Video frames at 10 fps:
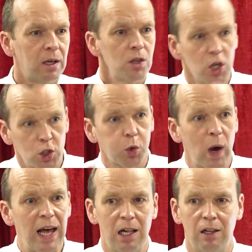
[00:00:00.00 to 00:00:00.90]
The
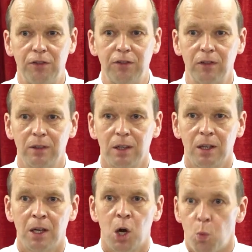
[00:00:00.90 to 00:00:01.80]
12.
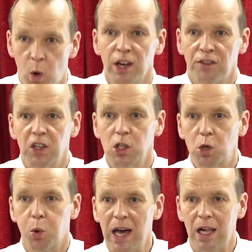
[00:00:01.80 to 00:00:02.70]
One of the
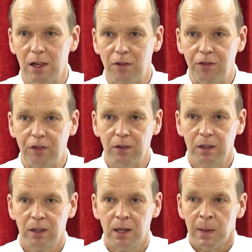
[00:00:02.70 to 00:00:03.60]
12.
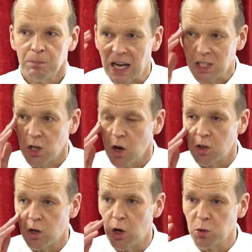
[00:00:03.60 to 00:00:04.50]
That's how
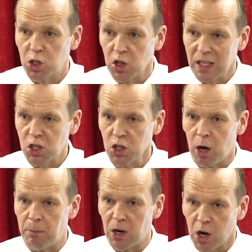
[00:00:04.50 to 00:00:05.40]
they're known. So, this
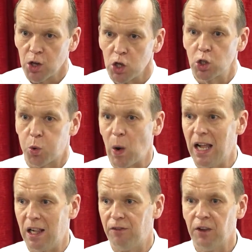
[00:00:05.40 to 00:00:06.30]
number, the
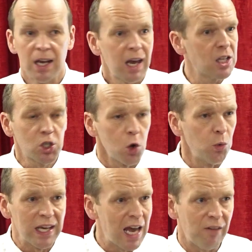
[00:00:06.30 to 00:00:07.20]
12, it's
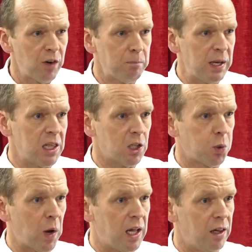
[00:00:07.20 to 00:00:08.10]
only ever been the
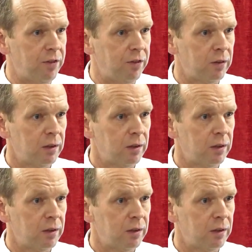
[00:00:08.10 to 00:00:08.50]
12.